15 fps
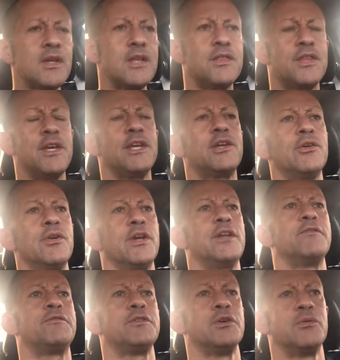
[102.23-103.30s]
think you're
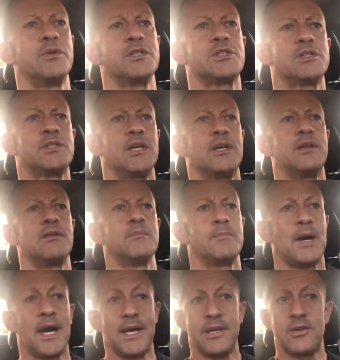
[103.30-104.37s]
influenced
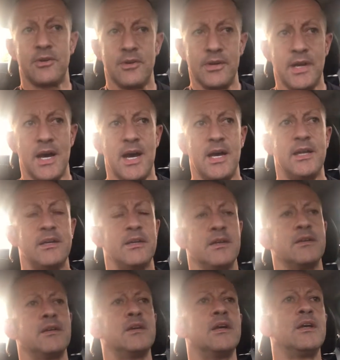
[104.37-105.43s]
by it or not,
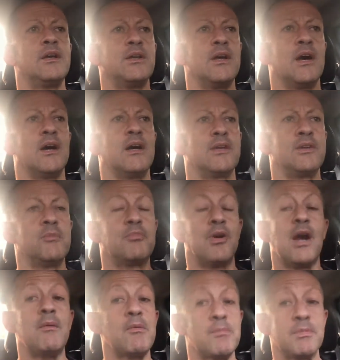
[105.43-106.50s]
you
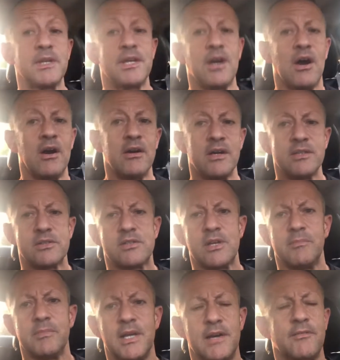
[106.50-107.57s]
probably are on
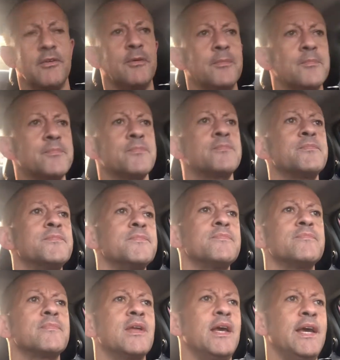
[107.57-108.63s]
some level.
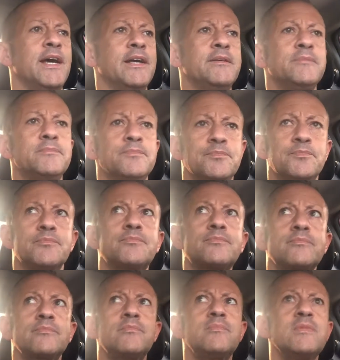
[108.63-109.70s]
And
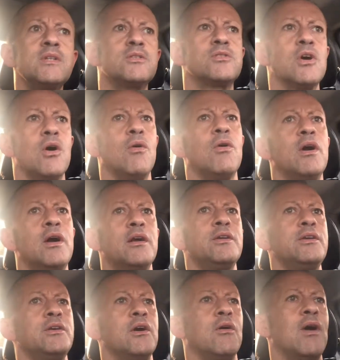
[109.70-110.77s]
so,
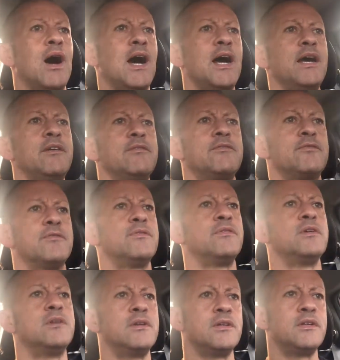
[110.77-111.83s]
you know, I've
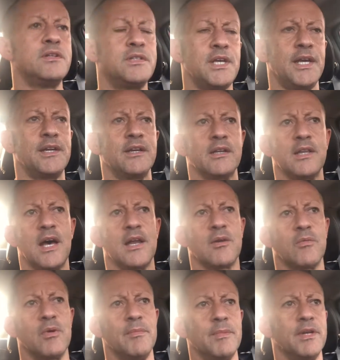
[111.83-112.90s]
dated a lot of
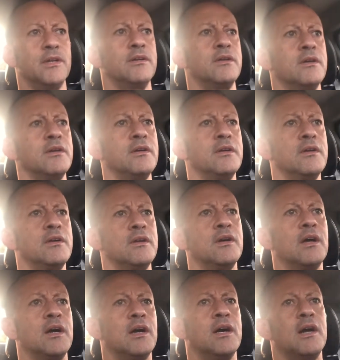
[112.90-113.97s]
women.
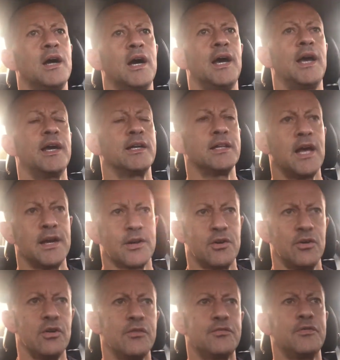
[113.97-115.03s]
I had a lot of
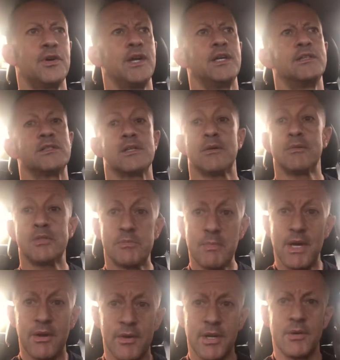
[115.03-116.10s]
girlfriends. I was
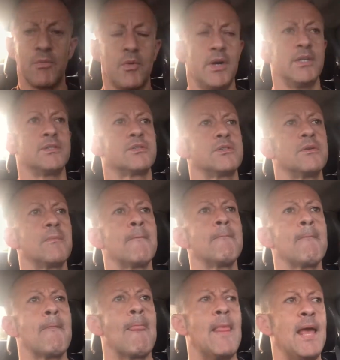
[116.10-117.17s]
married once.
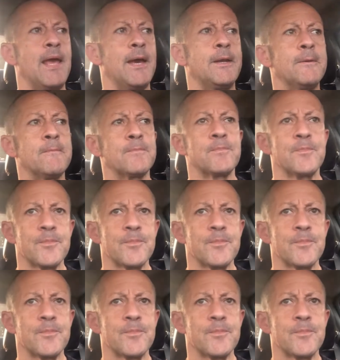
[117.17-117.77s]
And